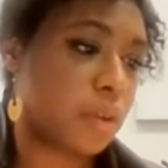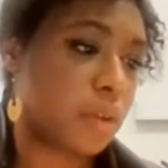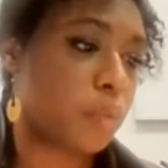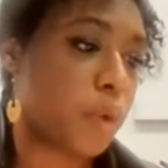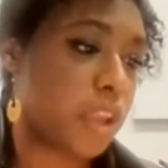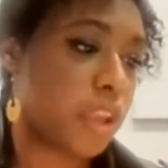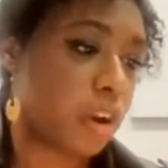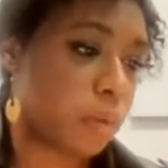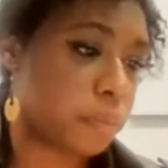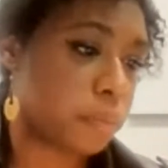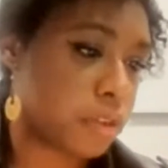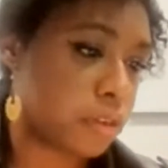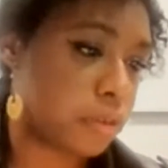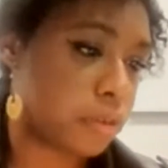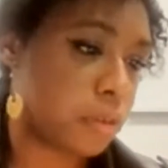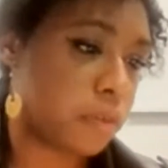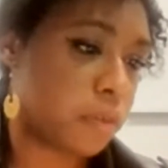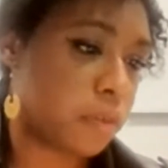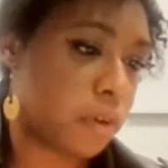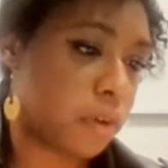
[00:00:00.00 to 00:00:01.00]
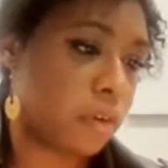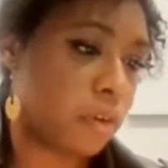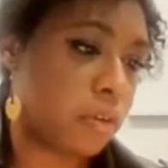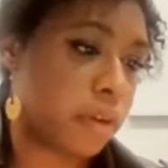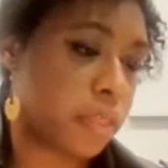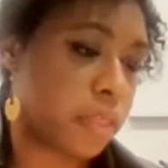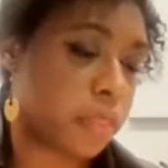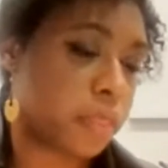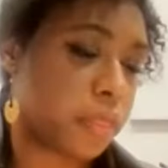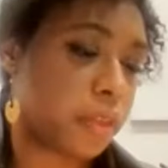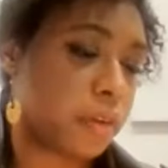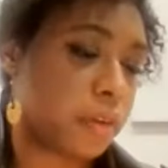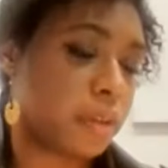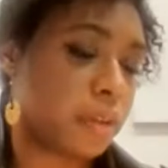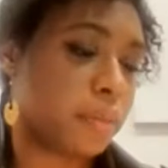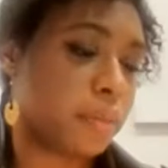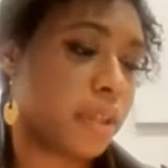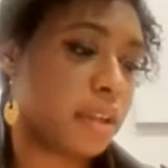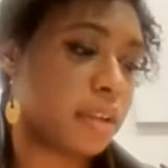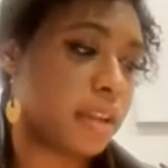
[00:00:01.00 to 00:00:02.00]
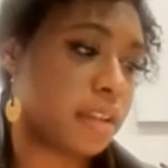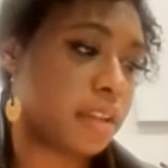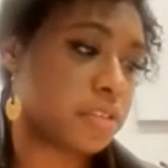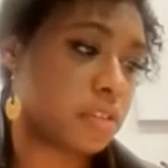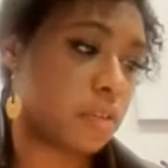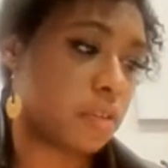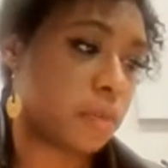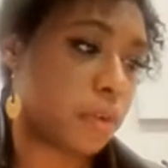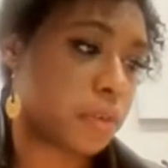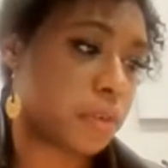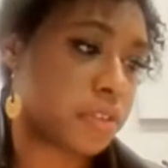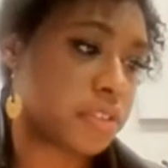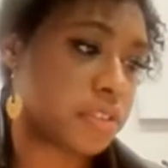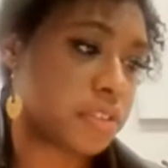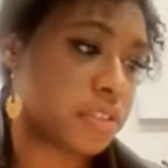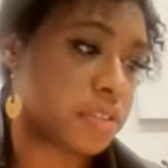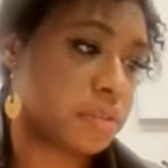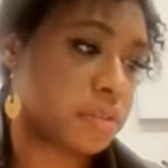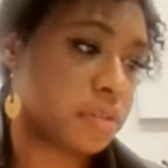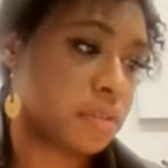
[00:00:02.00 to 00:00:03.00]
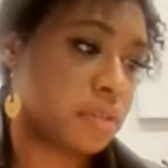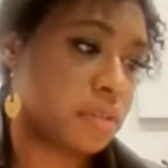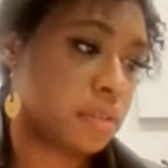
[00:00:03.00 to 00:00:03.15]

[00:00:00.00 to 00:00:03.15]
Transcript: We are beautiful in 30-minute intervals.